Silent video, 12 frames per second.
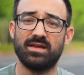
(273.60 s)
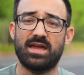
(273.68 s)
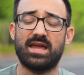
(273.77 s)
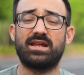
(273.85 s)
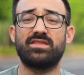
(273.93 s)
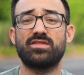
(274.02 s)

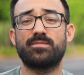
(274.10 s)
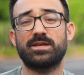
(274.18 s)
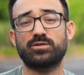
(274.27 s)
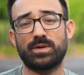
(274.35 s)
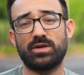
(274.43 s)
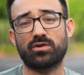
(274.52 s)
And I think the
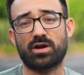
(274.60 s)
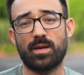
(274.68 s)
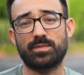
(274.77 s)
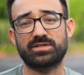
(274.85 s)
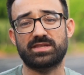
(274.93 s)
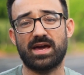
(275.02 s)
best way to
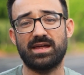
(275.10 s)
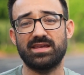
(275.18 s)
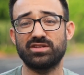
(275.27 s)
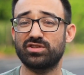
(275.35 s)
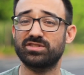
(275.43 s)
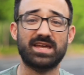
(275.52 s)
accomplish that
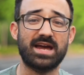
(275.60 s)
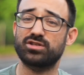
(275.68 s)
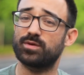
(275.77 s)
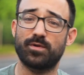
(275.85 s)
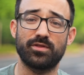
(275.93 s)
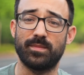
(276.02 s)
is just catch
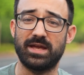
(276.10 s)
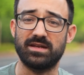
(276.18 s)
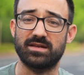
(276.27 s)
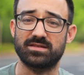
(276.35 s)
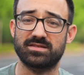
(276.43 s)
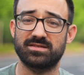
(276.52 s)
up all the
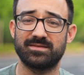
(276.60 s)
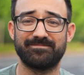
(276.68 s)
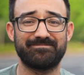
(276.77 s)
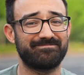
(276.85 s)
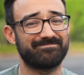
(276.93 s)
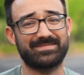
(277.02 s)
maintenance.
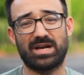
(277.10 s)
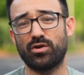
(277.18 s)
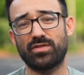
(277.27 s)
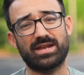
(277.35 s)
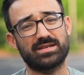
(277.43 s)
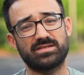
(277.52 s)
I know
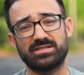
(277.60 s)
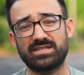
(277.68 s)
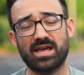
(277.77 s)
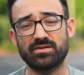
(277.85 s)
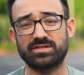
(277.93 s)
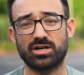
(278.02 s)
that doesn't
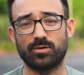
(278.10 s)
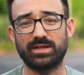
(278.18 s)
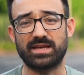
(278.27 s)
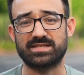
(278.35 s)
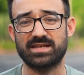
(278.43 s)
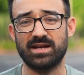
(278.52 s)
sound
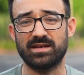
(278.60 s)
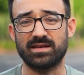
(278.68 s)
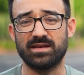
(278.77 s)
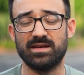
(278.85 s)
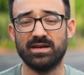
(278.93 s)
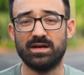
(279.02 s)
terribly exciting,
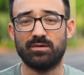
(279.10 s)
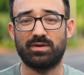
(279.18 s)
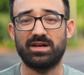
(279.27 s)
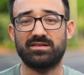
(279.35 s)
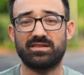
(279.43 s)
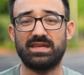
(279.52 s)

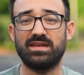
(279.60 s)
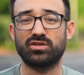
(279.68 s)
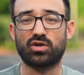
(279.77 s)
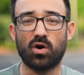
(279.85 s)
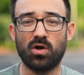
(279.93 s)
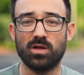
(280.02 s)
but the end
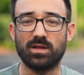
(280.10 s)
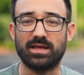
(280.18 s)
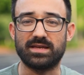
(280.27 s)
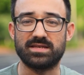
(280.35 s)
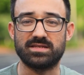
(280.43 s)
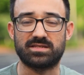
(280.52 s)
goal
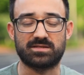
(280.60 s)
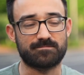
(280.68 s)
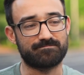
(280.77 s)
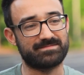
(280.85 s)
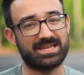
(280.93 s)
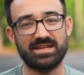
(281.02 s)
is
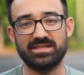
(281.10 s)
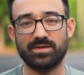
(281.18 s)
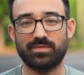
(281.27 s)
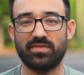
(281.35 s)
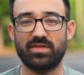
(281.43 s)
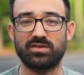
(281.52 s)
getting
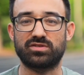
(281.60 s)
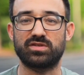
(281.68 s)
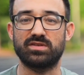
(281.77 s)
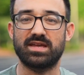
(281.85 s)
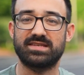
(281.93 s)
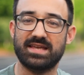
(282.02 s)
something that's
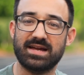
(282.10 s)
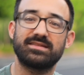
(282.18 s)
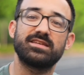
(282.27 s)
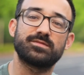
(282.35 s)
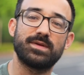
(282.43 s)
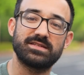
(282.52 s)

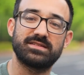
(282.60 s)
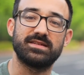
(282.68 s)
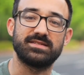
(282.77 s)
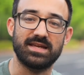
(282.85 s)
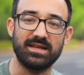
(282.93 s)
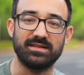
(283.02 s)
exactly as Mazda
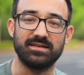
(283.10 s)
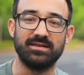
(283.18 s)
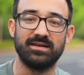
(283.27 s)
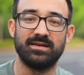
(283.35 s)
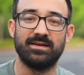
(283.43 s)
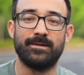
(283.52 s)
intended.
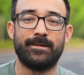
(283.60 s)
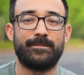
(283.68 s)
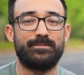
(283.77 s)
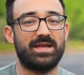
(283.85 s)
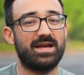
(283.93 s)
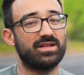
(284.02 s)

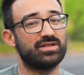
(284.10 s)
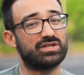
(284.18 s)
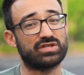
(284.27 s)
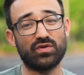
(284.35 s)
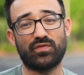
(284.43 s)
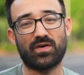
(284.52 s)
And
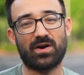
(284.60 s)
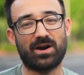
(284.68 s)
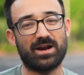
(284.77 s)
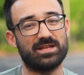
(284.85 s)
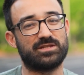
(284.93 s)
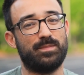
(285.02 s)
so far,
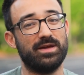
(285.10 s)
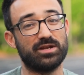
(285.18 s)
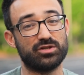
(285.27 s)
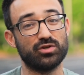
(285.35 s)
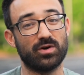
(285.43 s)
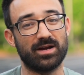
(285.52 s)
it's been a
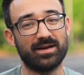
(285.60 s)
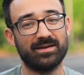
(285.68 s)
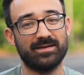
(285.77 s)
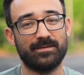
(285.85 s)
joy.